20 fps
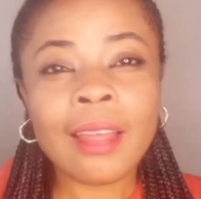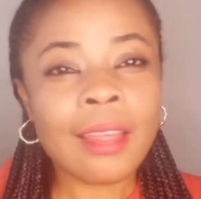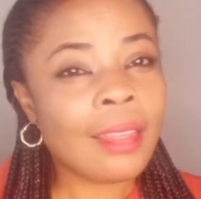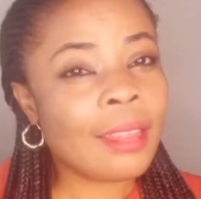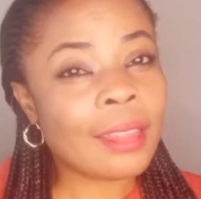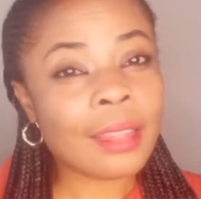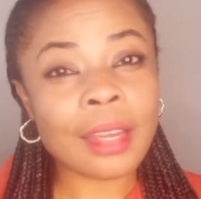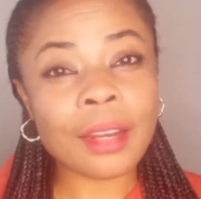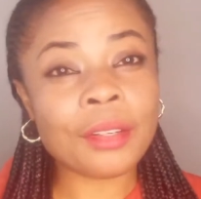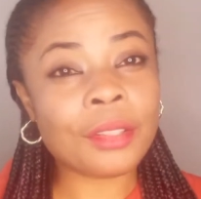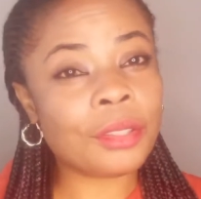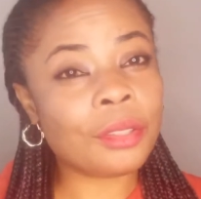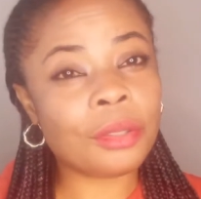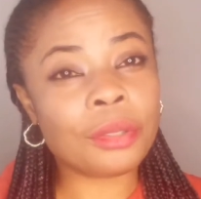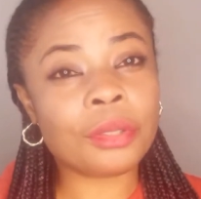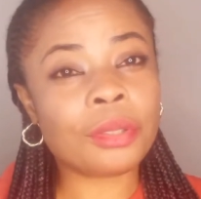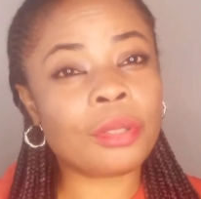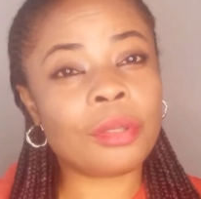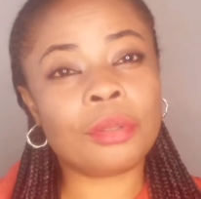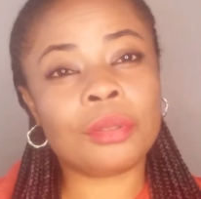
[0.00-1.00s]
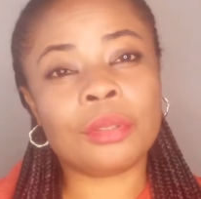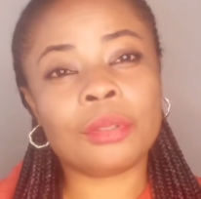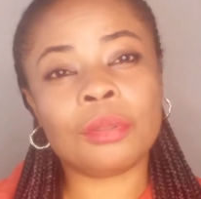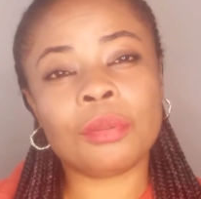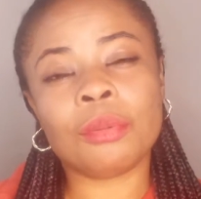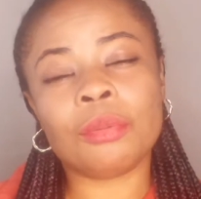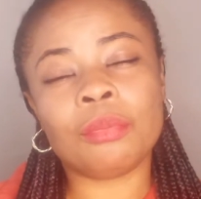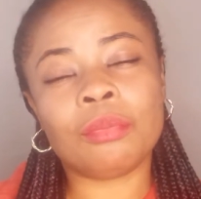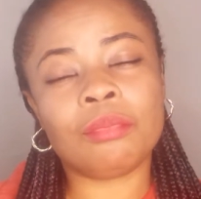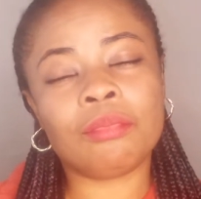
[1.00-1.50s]
There is no sun.
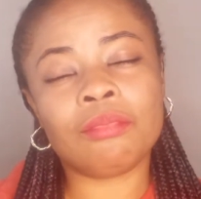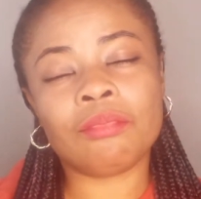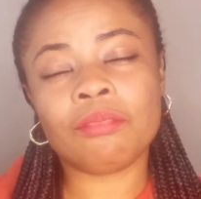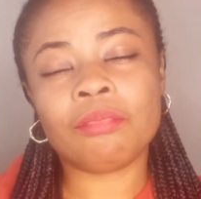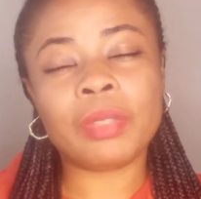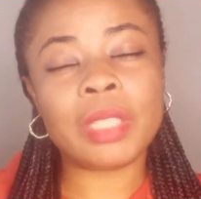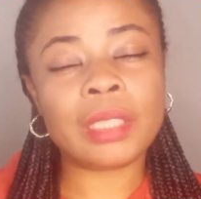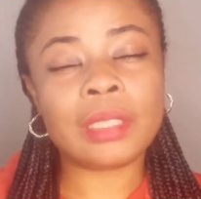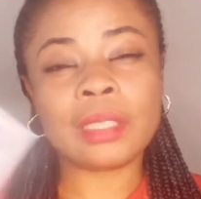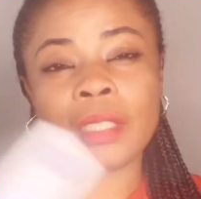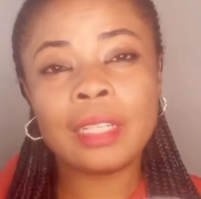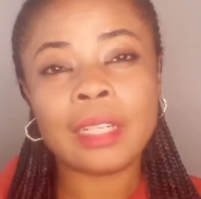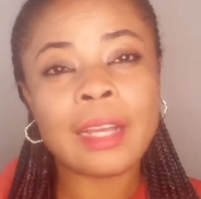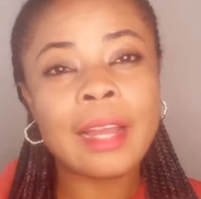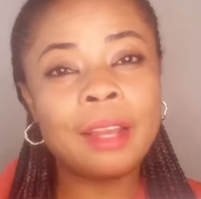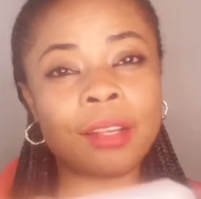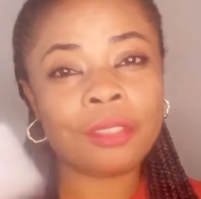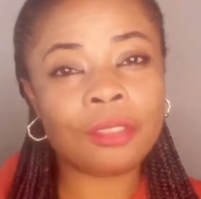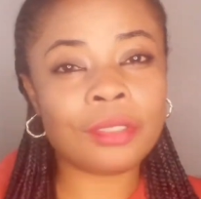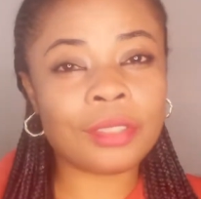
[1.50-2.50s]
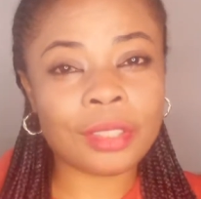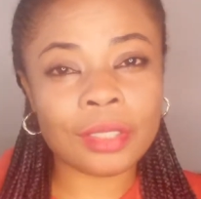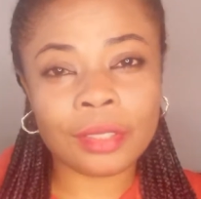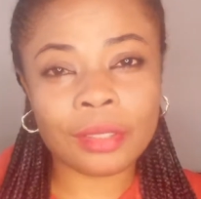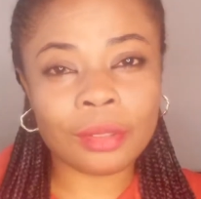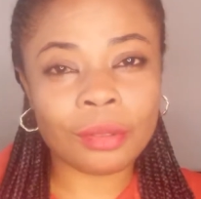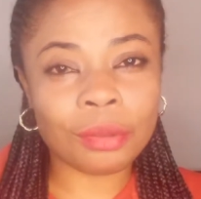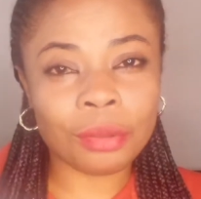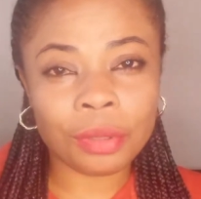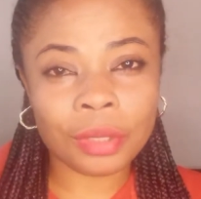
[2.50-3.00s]
So basically I use
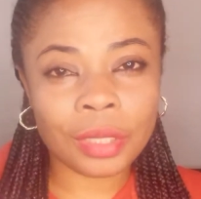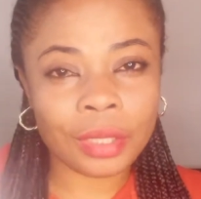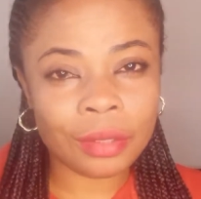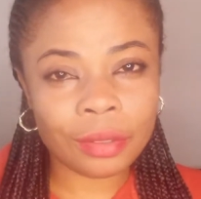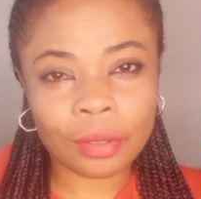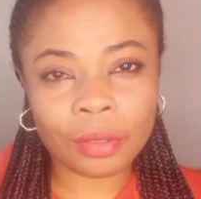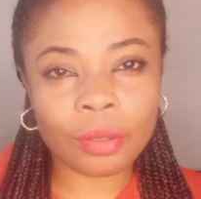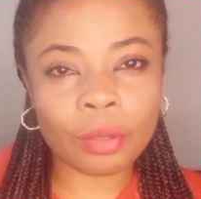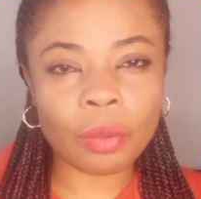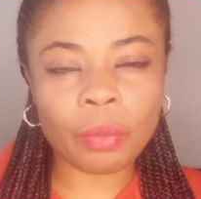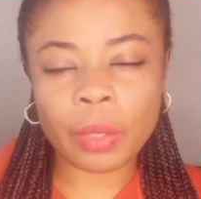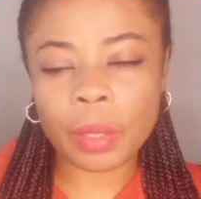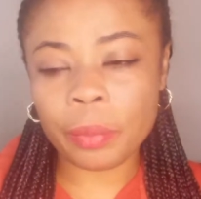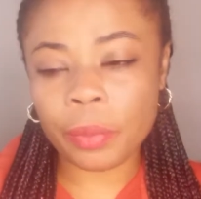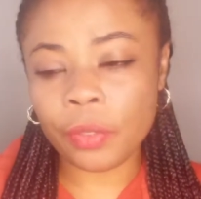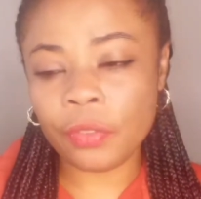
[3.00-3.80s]
this during summer.